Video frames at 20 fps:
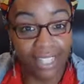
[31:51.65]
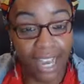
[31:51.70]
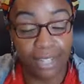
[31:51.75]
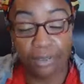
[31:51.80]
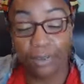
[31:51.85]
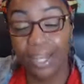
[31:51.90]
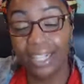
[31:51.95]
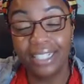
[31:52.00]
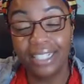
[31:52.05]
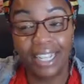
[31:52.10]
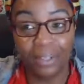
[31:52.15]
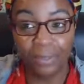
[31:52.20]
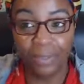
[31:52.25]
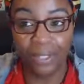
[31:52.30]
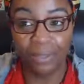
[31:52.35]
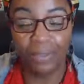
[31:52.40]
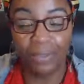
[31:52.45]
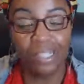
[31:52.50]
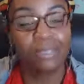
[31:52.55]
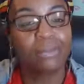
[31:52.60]
I'd write down
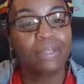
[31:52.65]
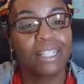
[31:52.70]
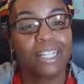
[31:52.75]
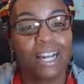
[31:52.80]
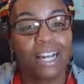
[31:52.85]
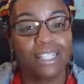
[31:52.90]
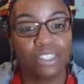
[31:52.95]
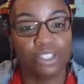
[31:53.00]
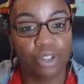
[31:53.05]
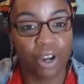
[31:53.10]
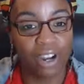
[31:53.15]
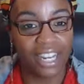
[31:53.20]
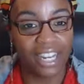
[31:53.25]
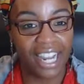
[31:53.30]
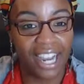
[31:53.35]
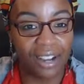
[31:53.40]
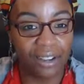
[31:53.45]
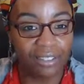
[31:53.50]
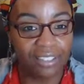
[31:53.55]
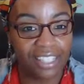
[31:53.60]
what it was, but then I'd draw
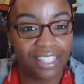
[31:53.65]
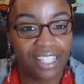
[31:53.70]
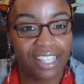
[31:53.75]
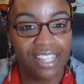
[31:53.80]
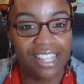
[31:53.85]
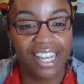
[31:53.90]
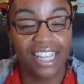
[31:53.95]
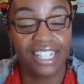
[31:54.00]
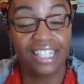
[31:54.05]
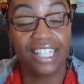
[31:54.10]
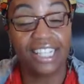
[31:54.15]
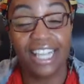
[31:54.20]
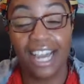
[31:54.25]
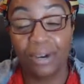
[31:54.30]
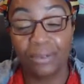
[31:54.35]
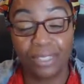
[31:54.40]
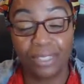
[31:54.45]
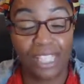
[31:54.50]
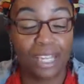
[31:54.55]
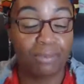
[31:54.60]
it out. And then
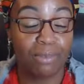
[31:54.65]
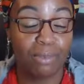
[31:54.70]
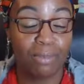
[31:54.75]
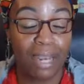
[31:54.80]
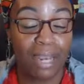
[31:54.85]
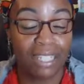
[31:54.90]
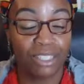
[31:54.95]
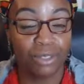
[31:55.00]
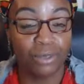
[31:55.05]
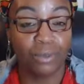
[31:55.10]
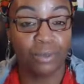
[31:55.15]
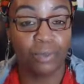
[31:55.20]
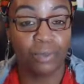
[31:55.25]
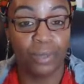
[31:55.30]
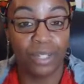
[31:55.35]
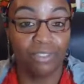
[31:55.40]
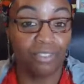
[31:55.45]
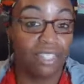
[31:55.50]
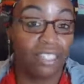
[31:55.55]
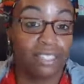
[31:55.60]
that would take me back to
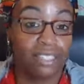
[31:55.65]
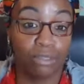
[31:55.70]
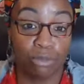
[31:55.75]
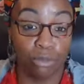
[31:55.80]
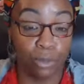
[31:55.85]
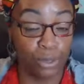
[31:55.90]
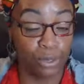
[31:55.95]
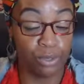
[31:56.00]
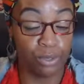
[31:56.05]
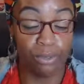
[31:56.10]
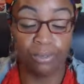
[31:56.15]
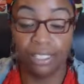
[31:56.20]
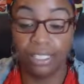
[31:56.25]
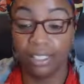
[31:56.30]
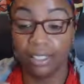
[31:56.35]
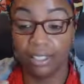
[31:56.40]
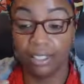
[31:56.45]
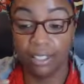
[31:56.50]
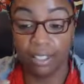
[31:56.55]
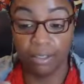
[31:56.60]
whatever it is I'm supposed to
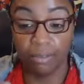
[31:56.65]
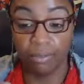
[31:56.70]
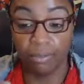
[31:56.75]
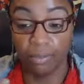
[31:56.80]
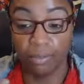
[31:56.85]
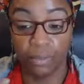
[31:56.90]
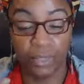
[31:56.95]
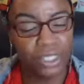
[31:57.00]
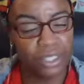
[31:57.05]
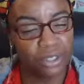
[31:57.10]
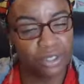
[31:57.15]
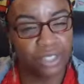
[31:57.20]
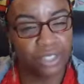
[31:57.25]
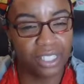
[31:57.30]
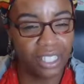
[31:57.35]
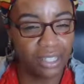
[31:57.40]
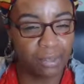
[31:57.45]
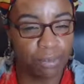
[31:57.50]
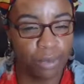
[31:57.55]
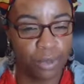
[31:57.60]
be
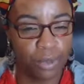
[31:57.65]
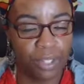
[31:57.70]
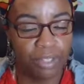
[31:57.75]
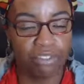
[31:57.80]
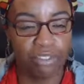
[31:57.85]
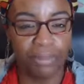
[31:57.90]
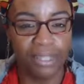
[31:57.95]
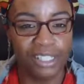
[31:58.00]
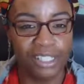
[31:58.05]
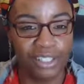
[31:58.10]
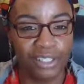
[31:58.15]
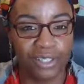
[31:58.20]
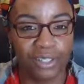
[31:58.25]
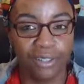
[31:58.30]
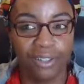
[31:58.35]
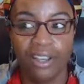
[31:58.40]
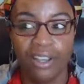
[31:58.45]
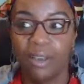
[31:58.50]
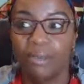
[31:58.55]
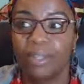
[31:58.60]
researching and get more information
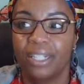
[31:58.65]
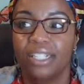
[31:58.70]
on.